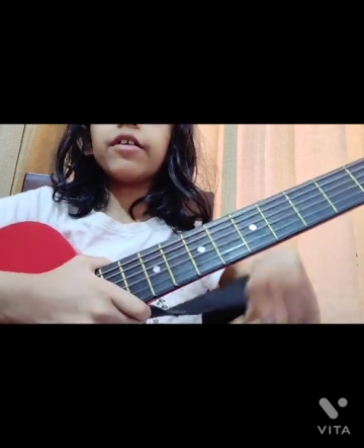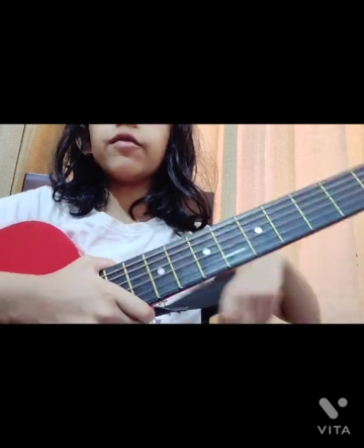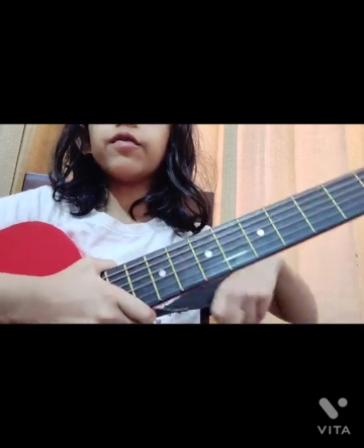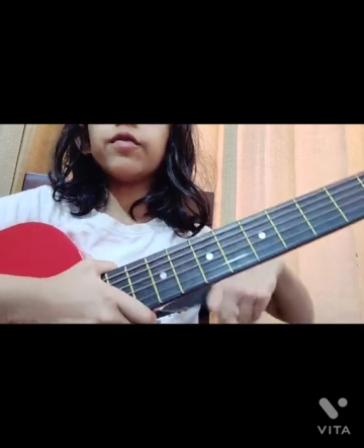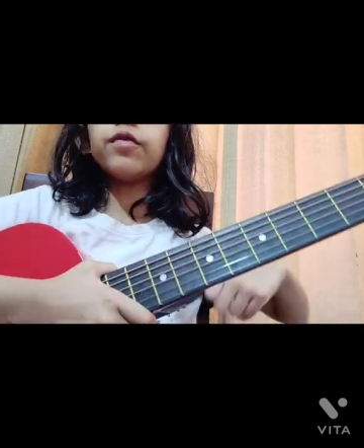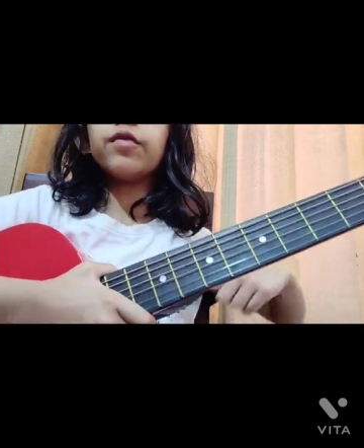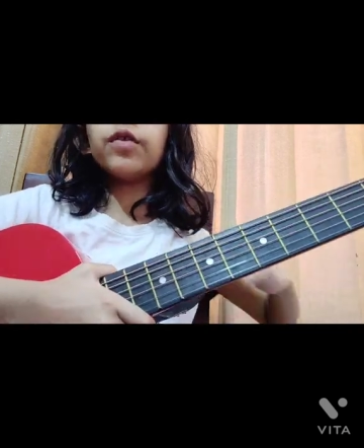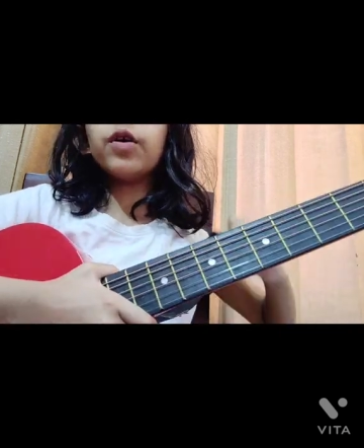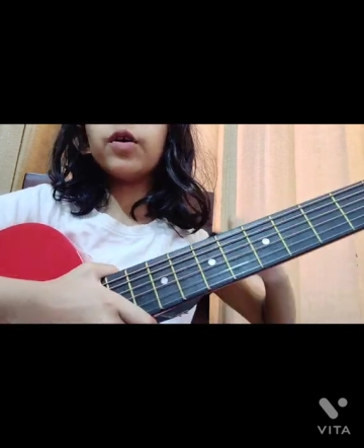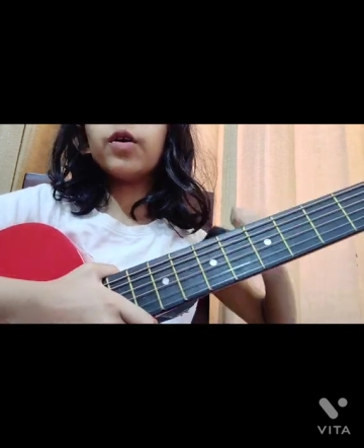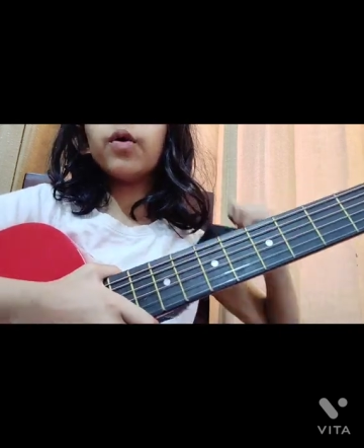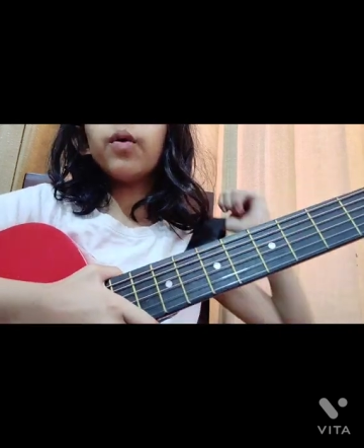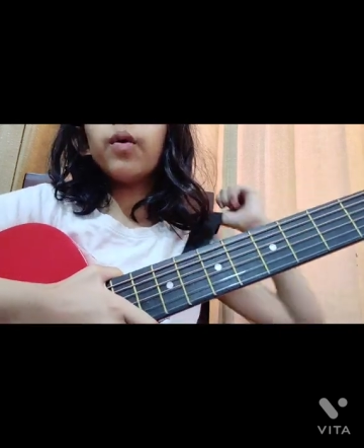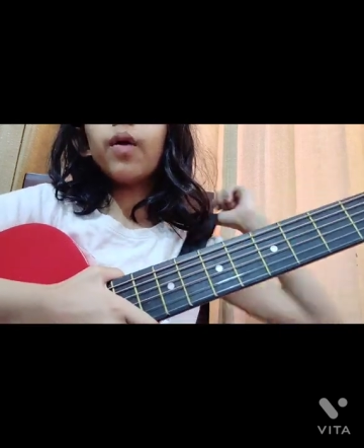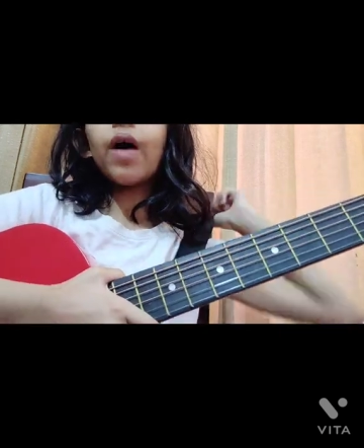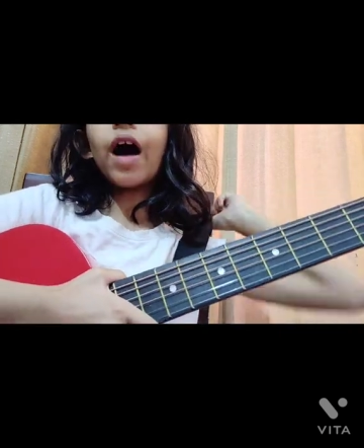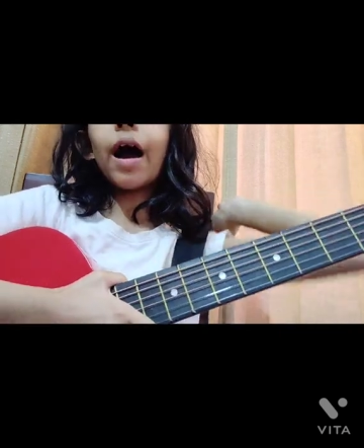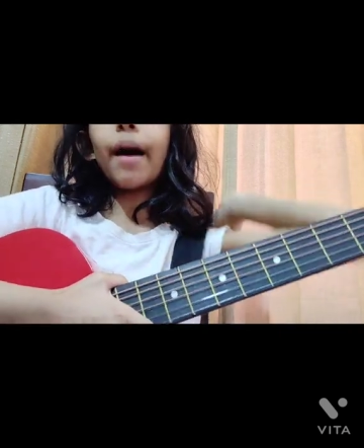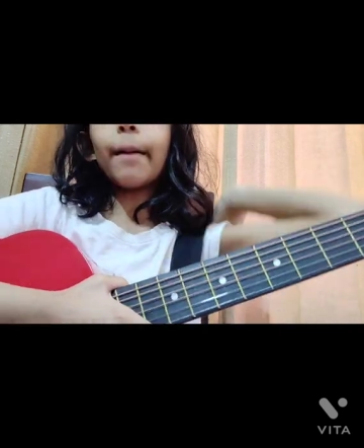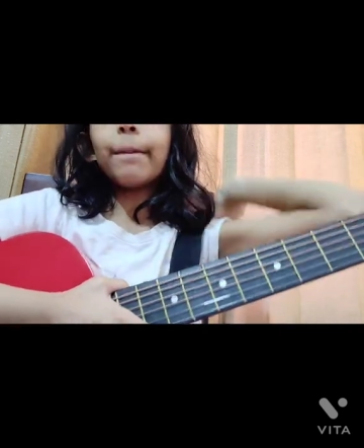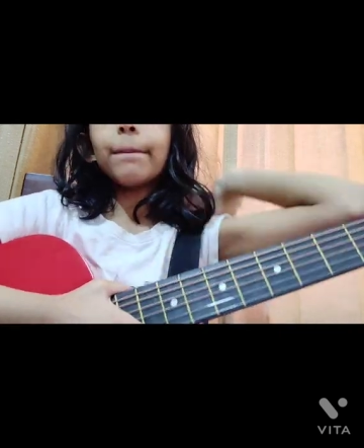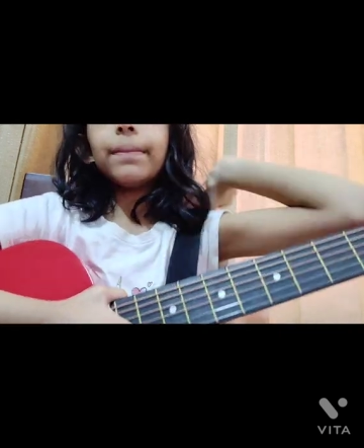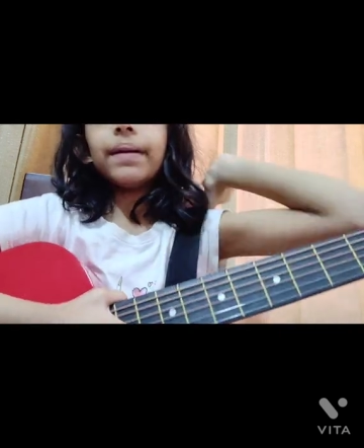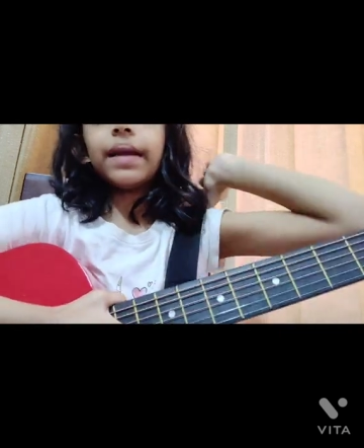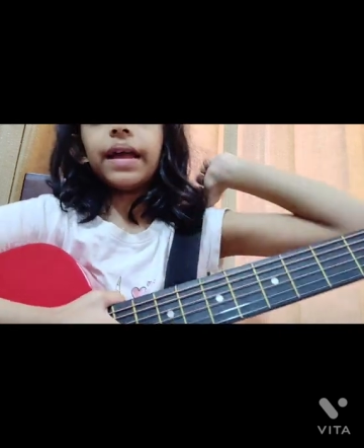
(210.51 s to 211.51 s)
if you
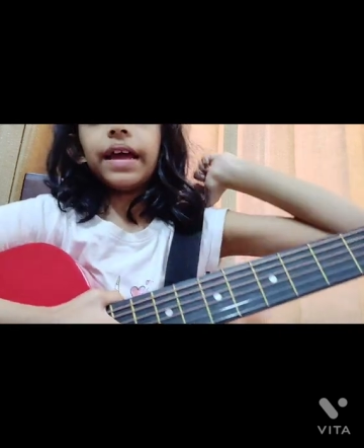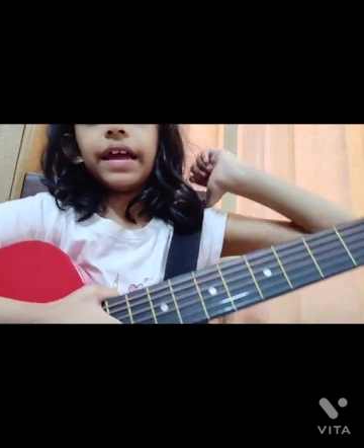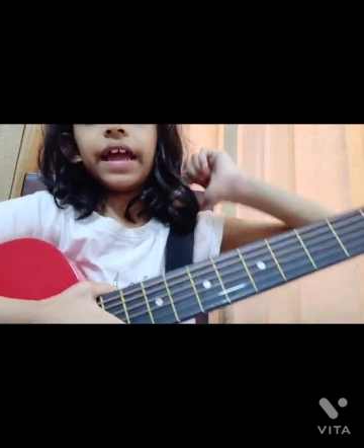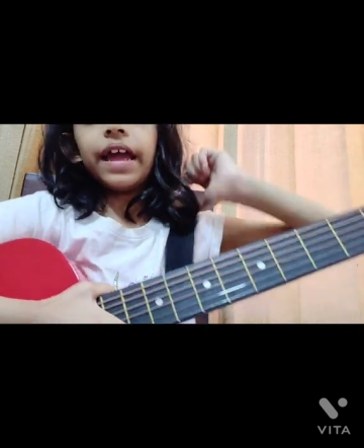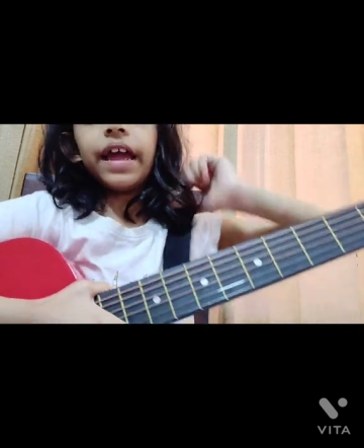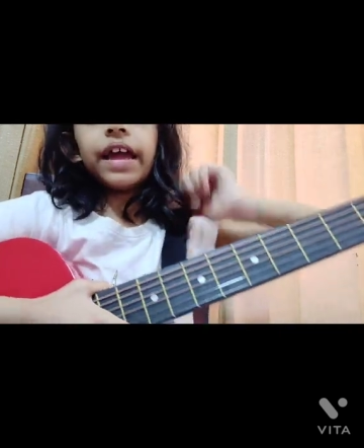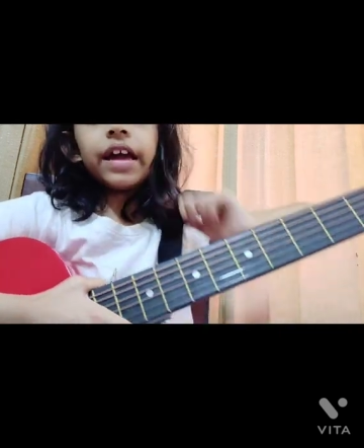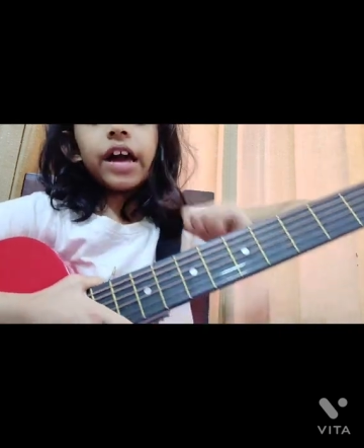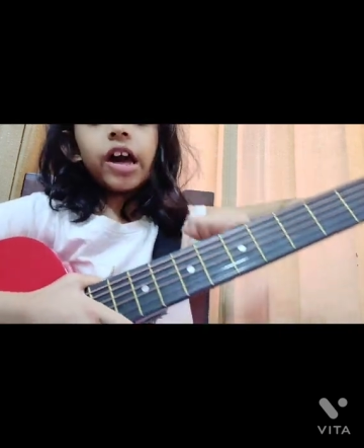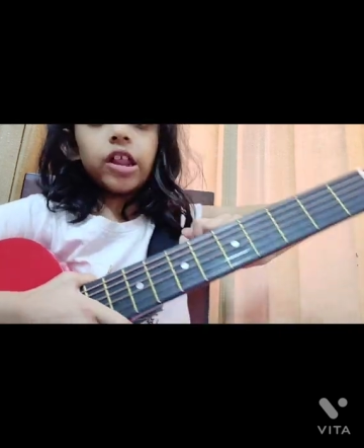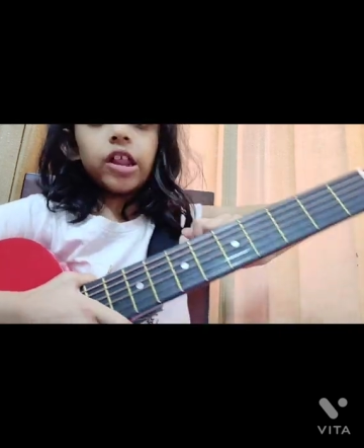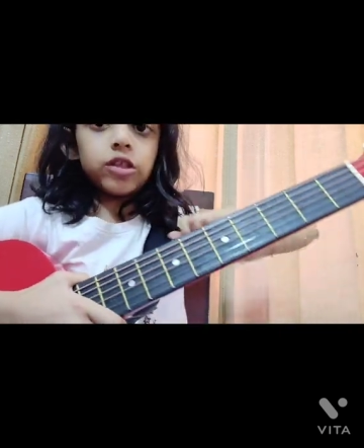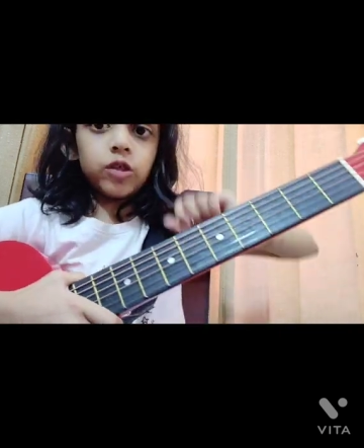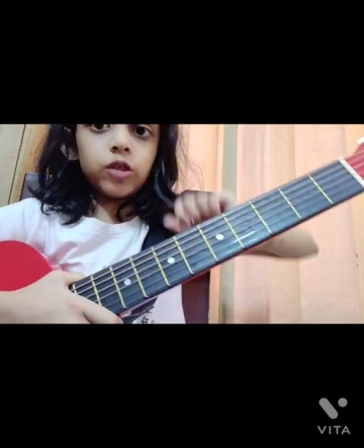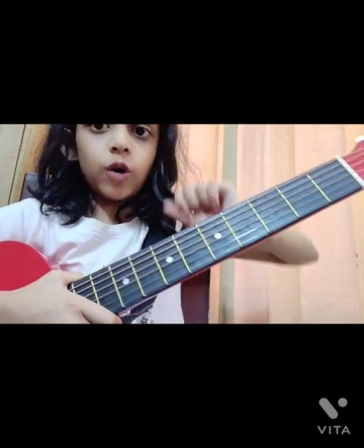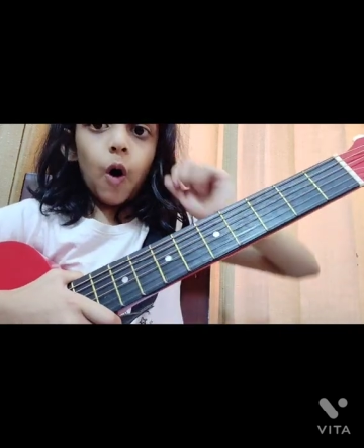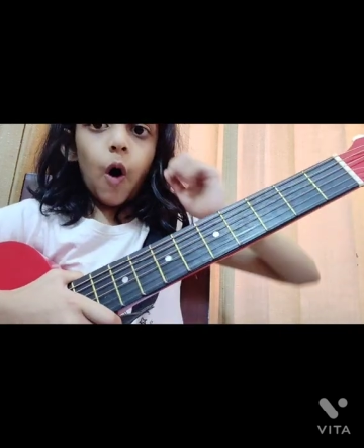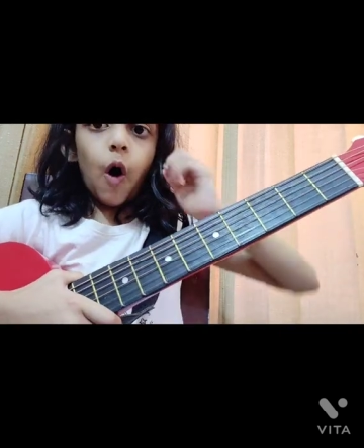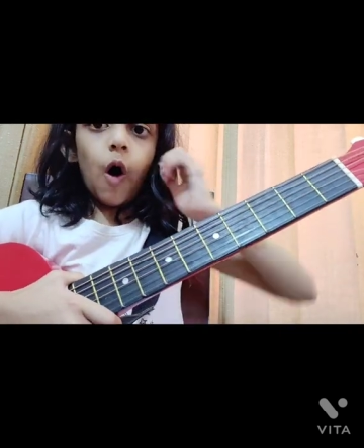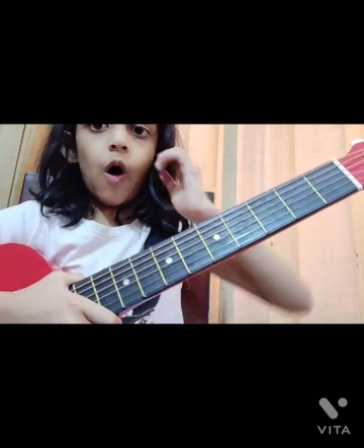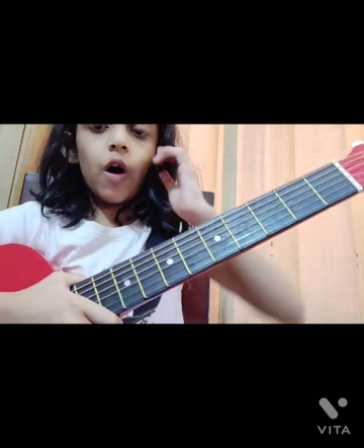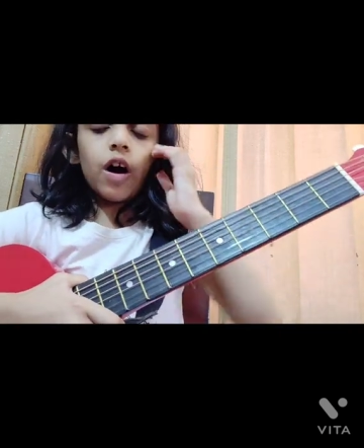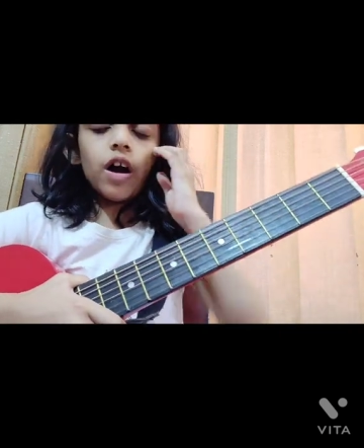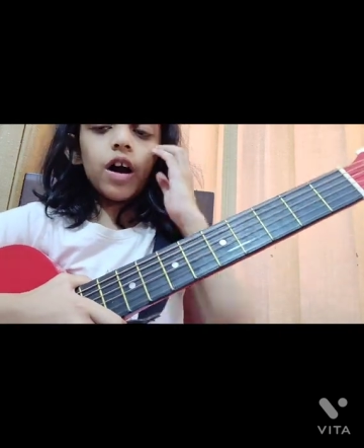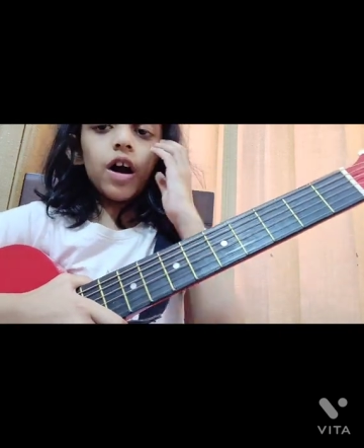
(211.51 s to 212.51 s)
are playing a
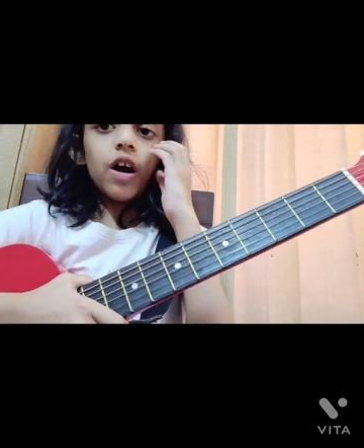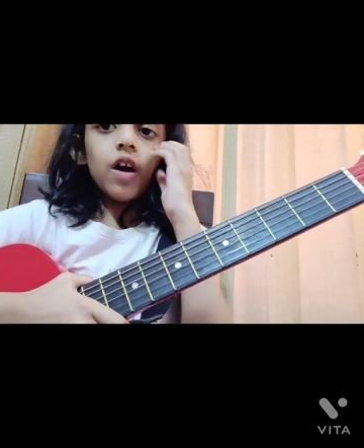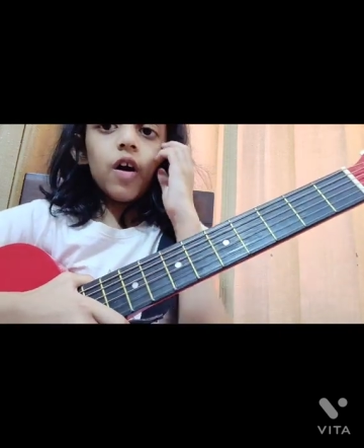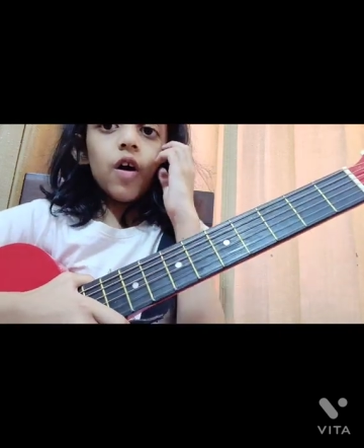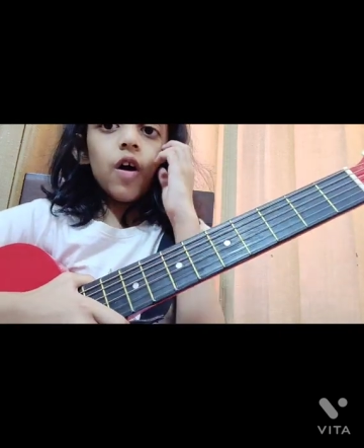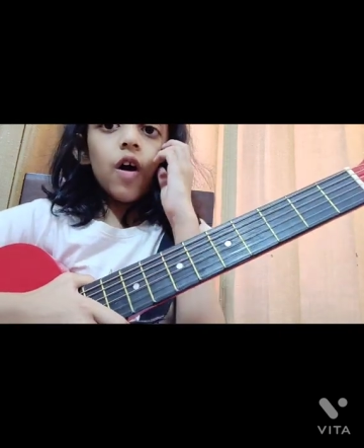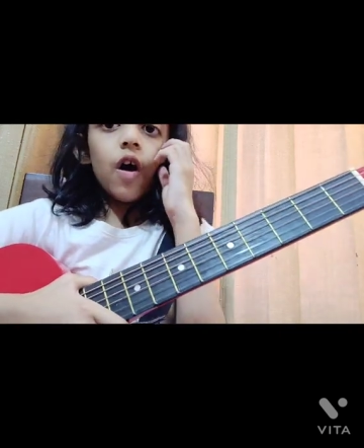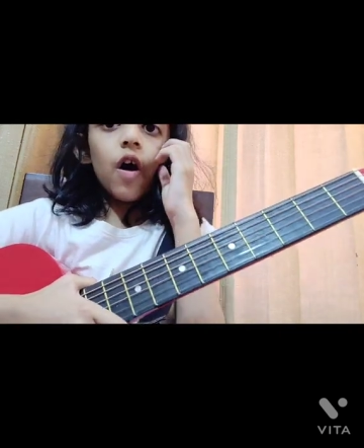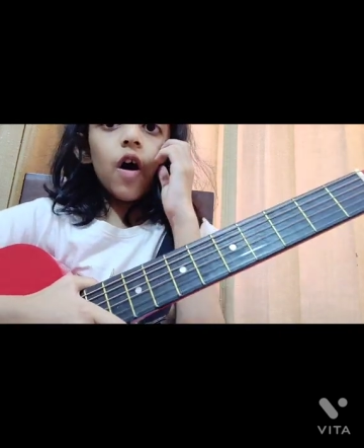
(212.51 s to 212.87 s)
song